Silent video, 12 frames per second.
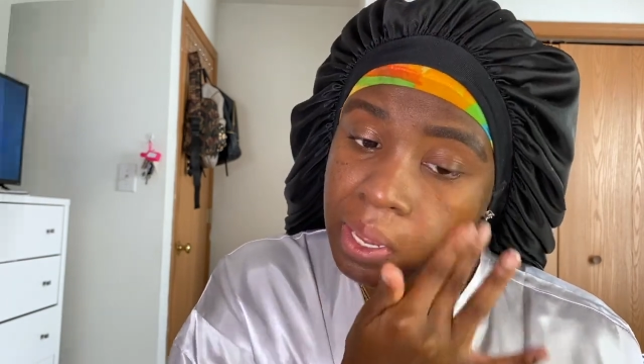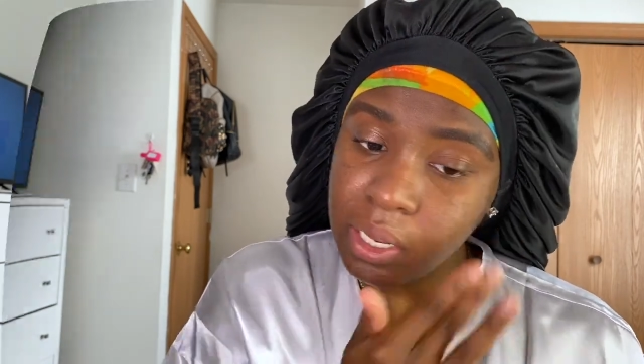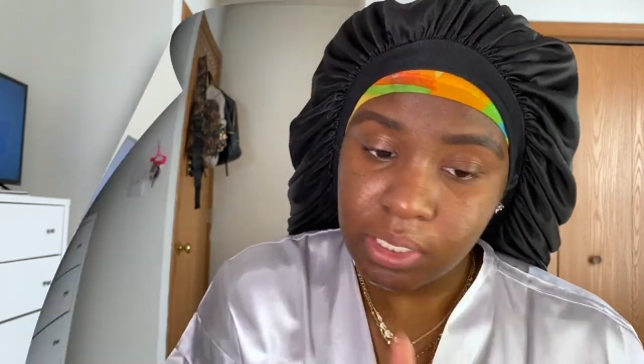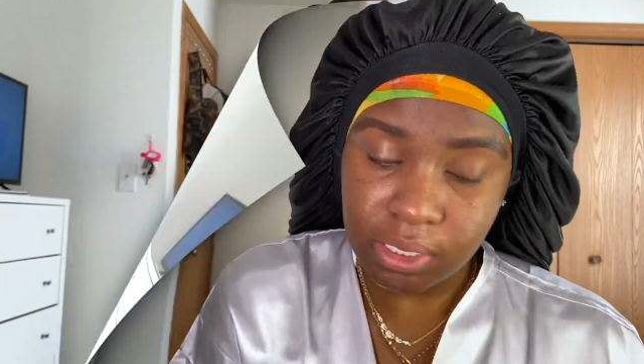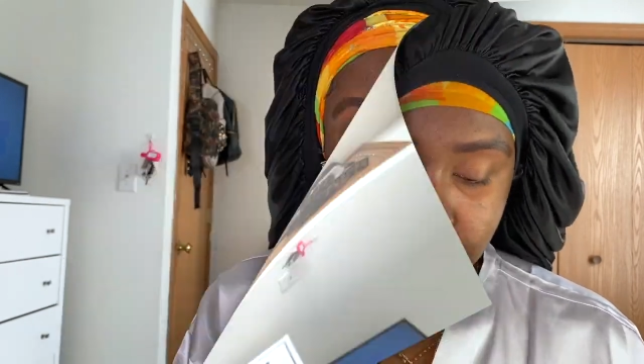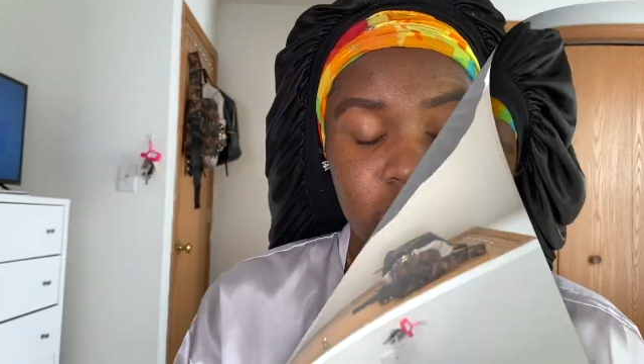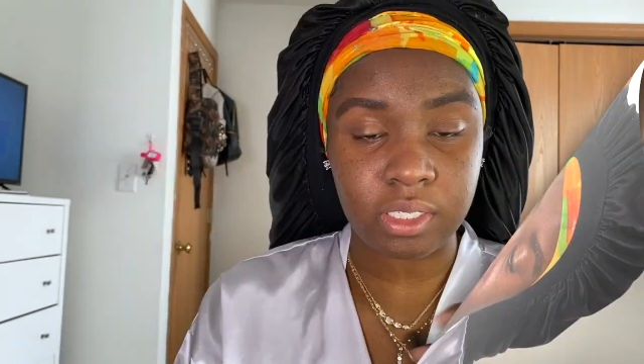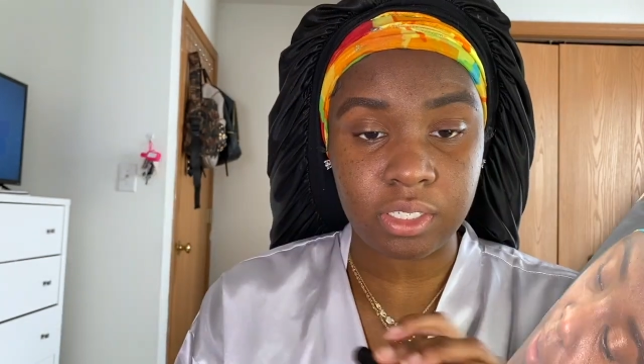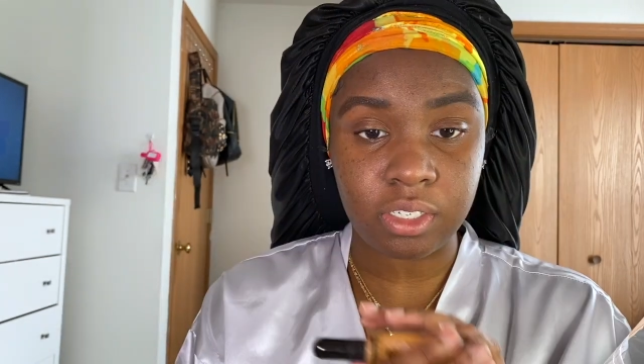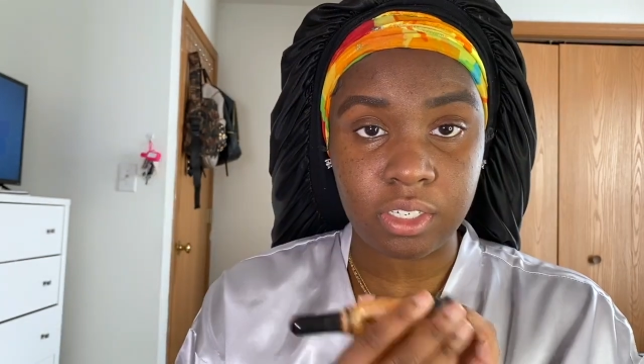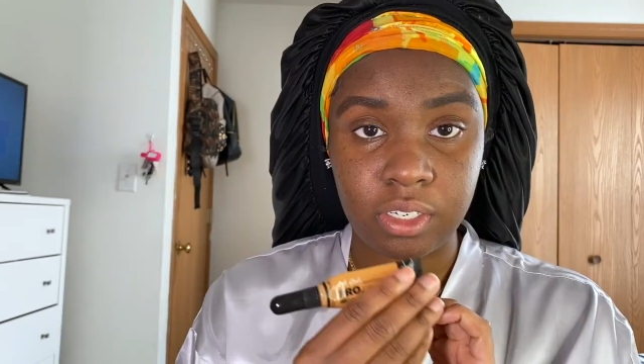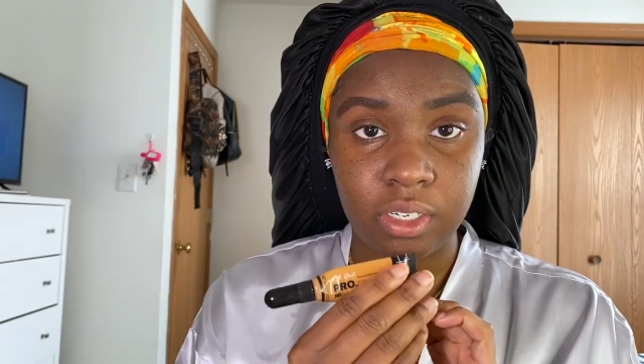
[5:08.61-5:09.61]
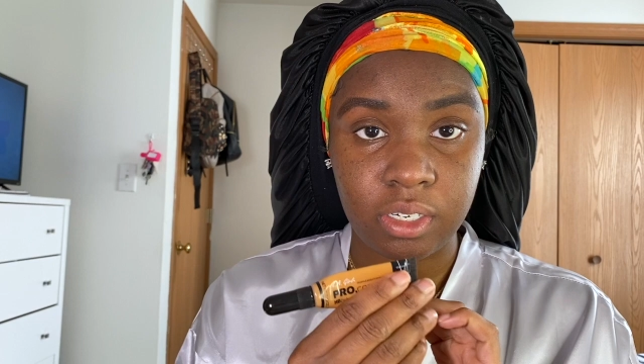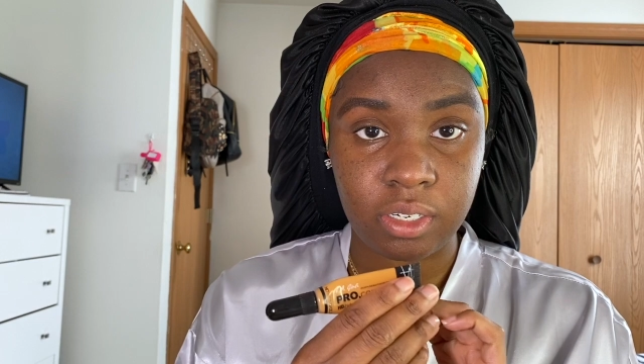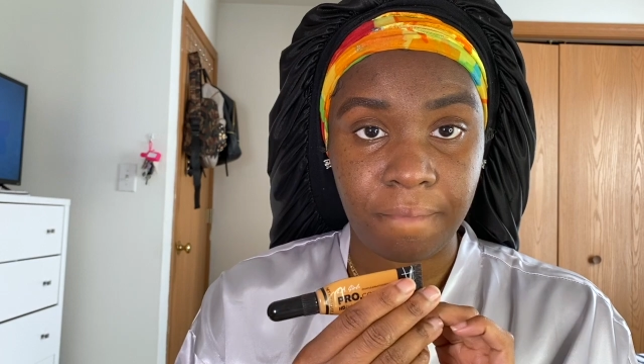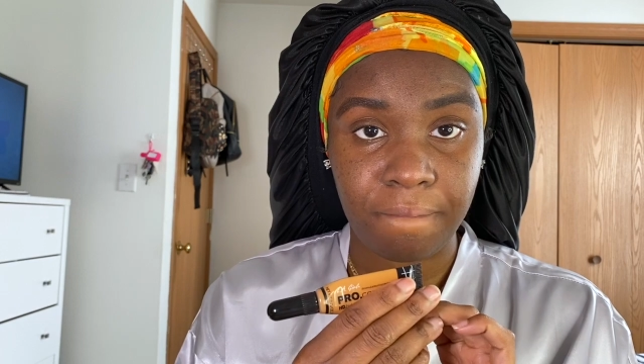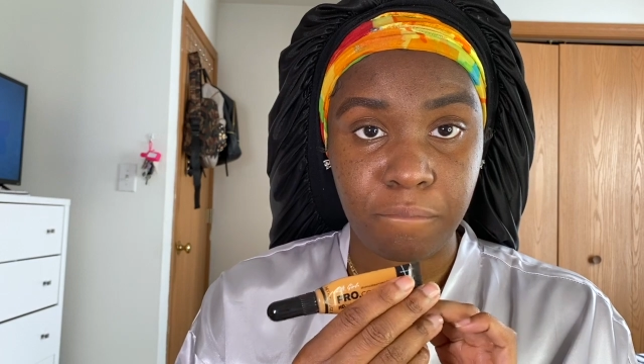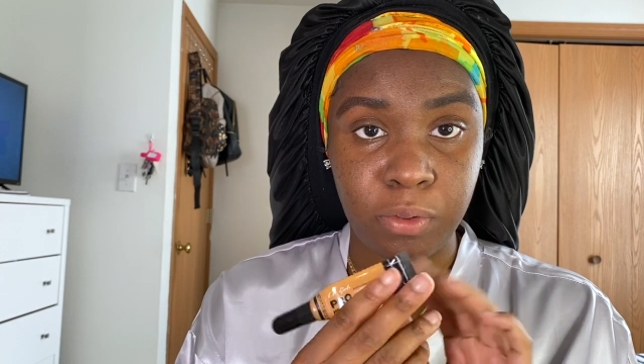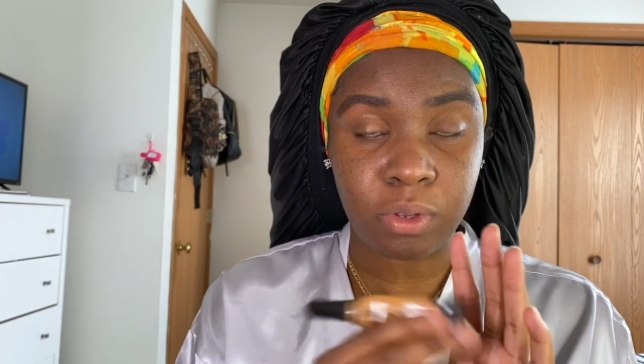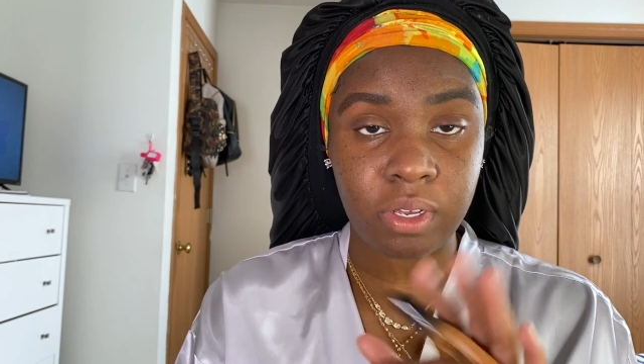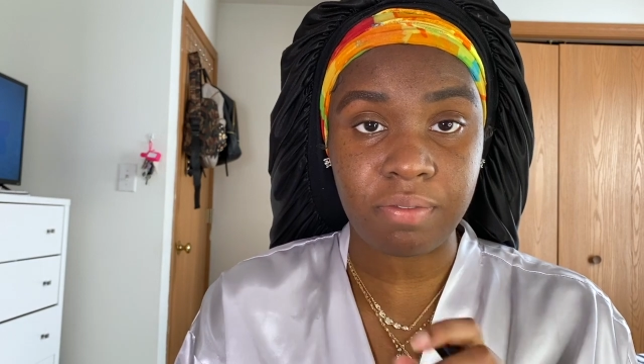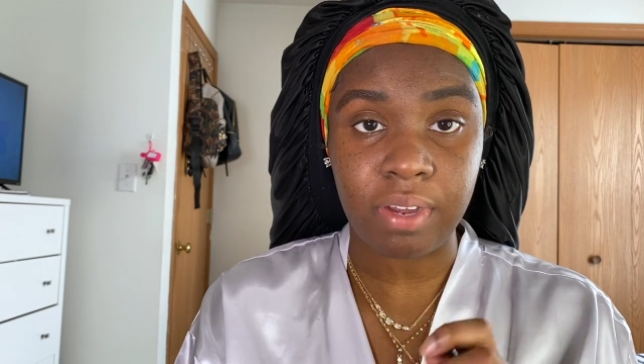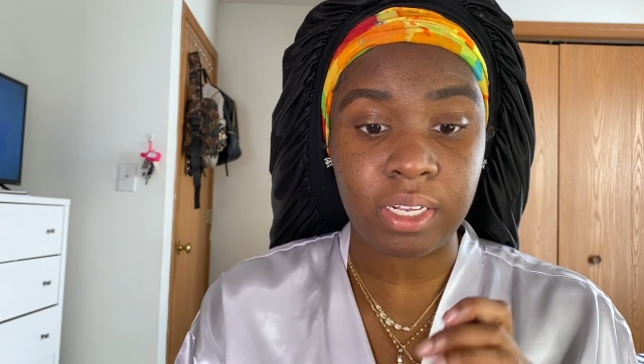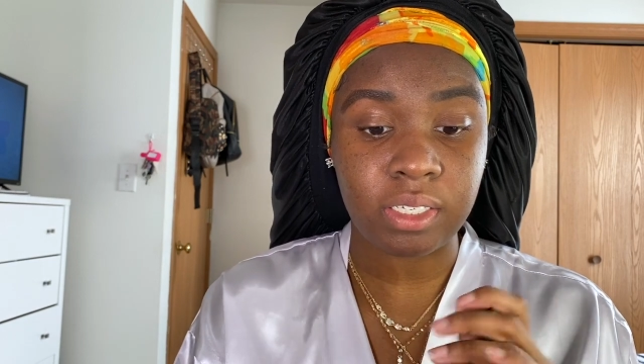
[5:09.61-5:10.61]
Just concealer. You can
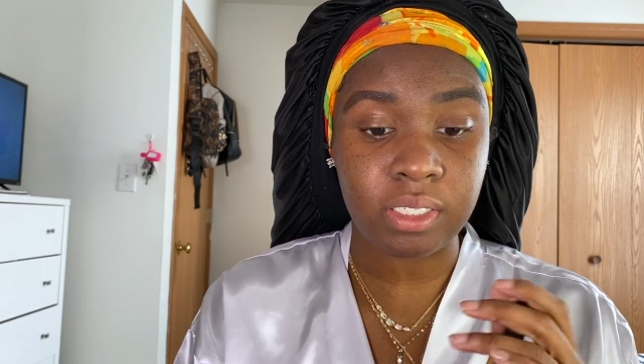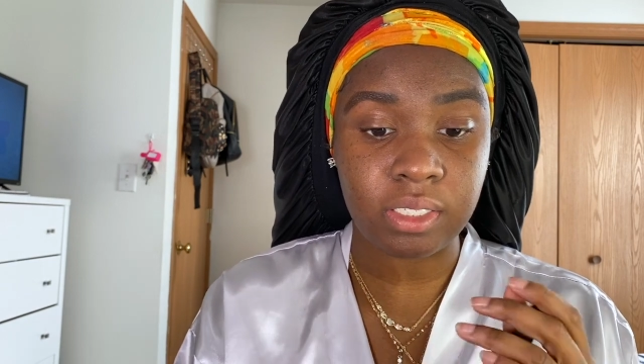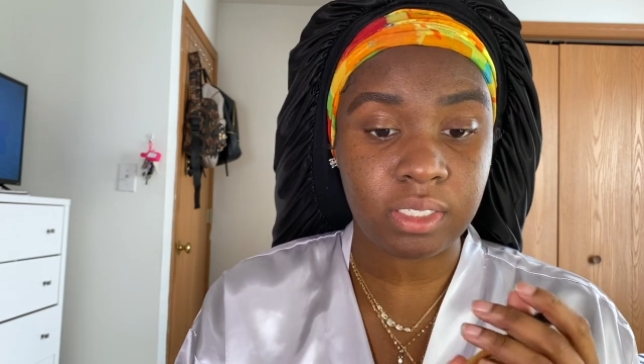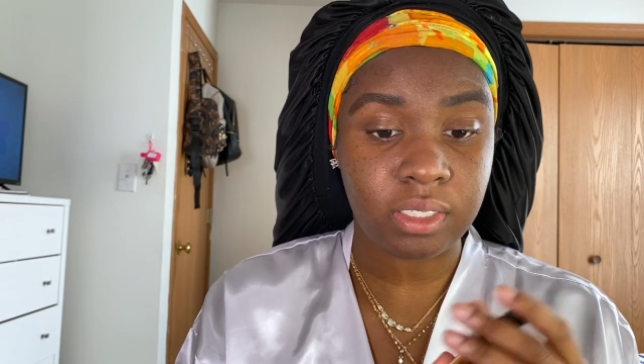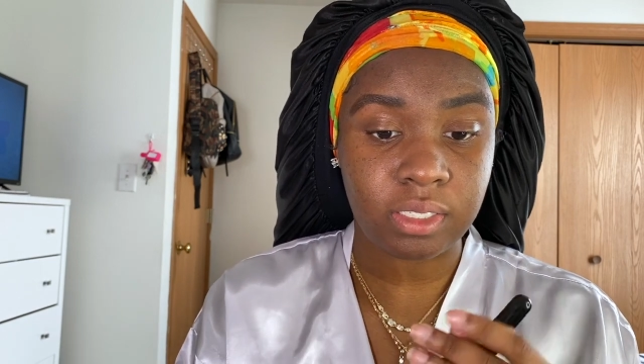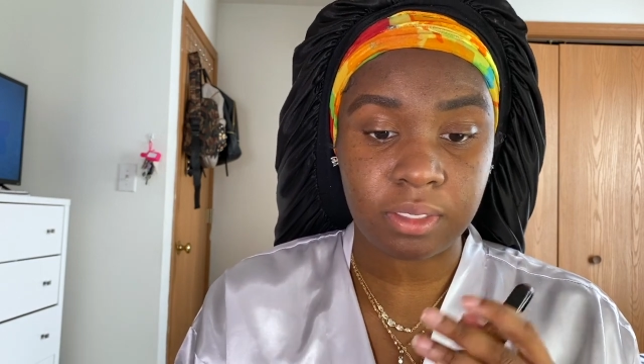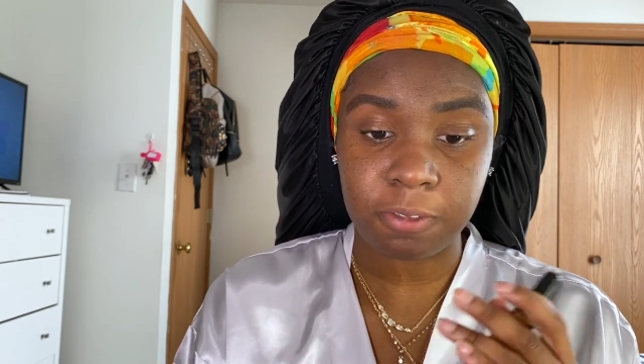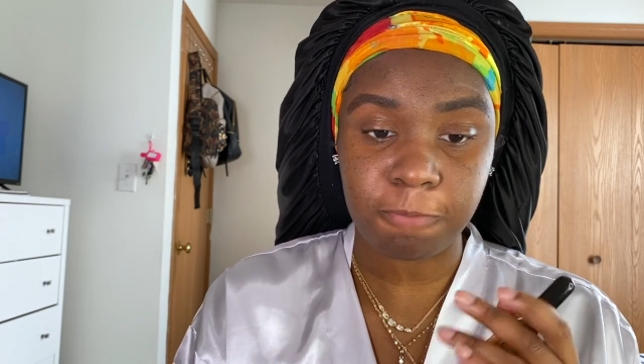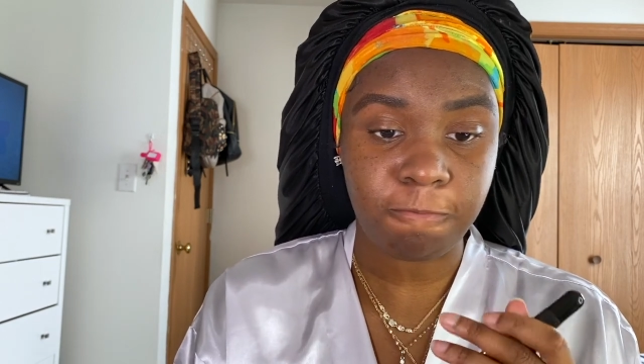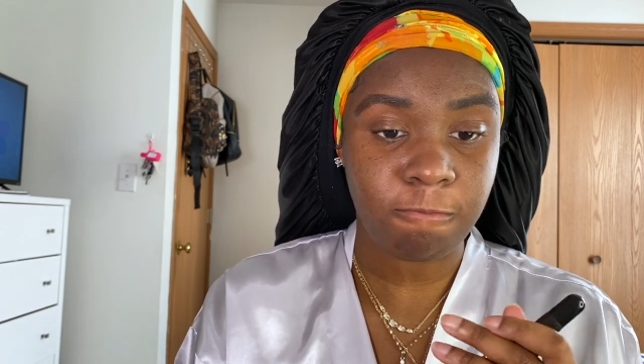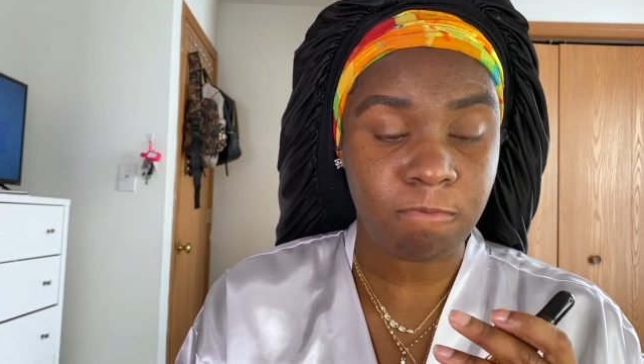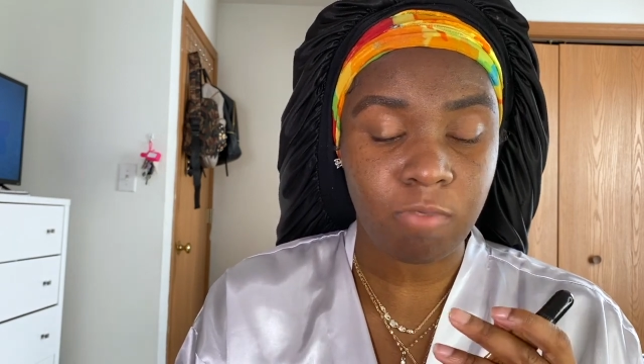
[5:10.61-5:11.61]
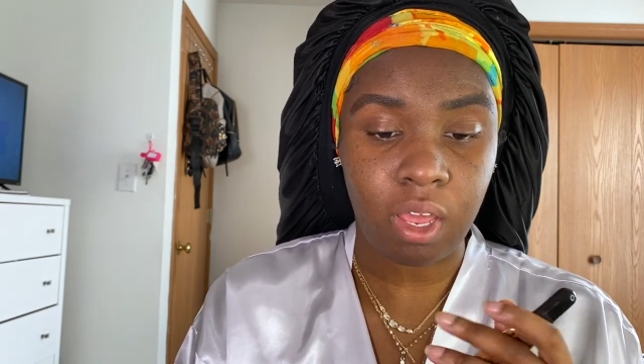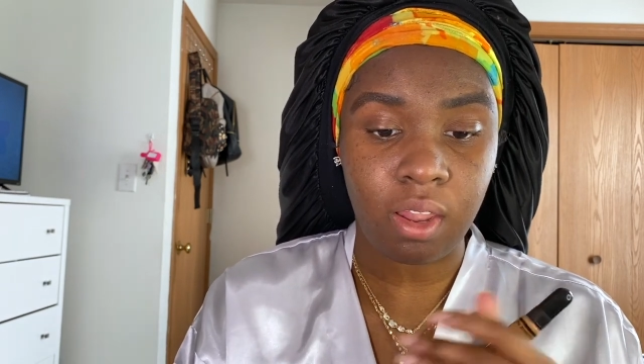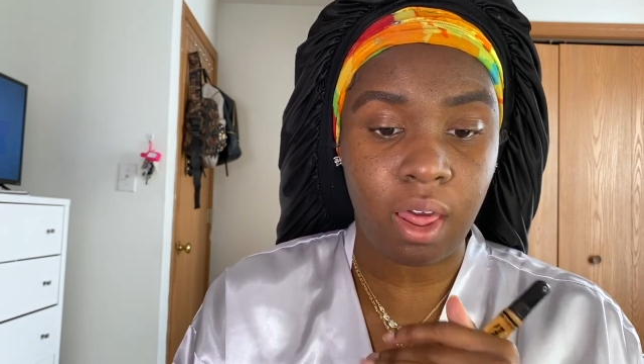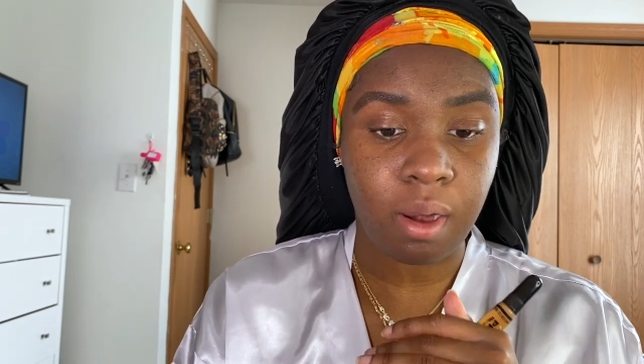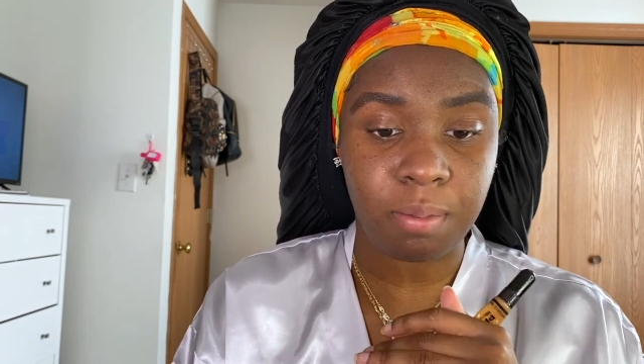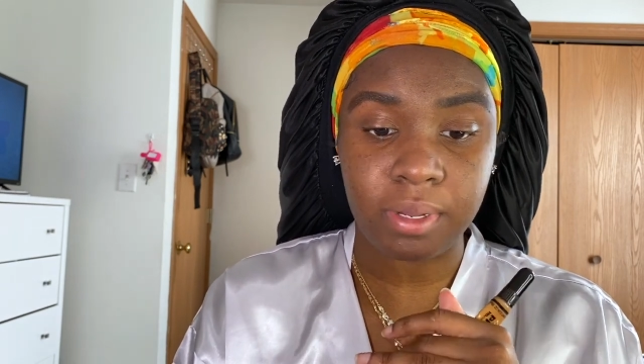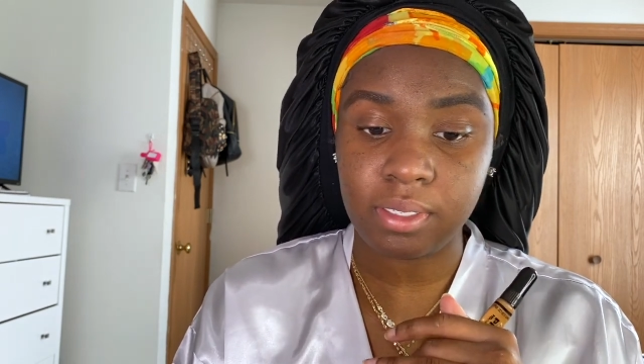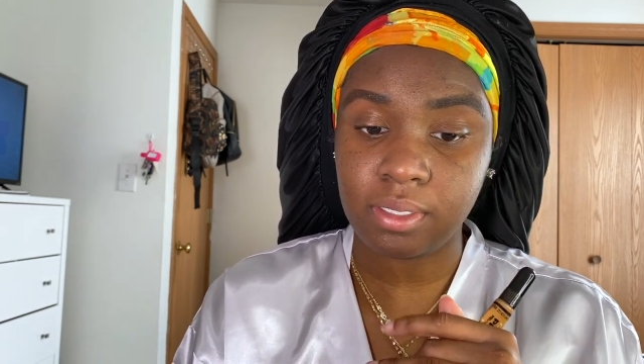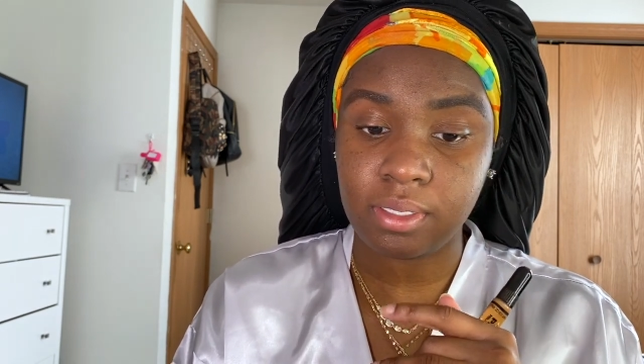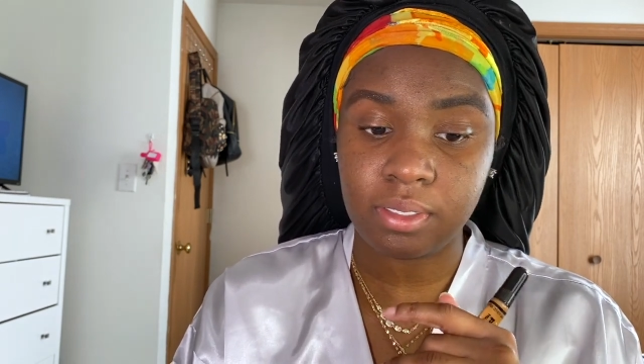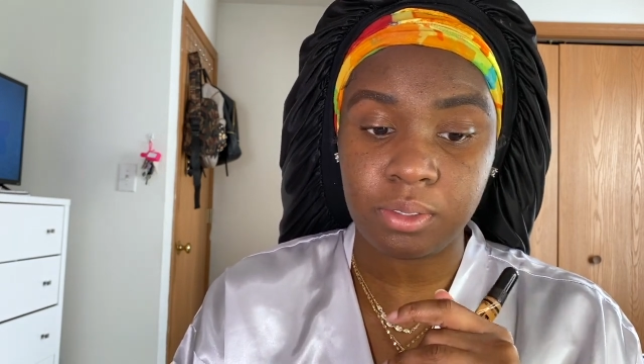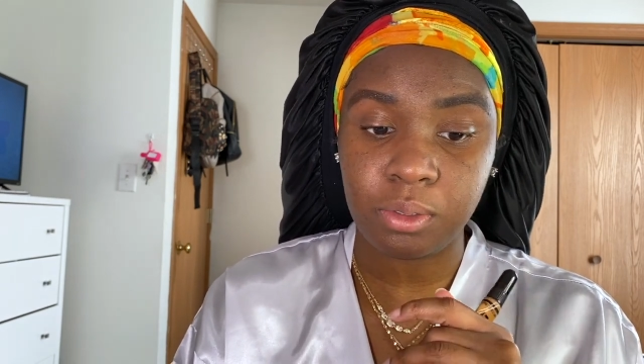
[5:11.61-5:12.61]
find this a lot of places.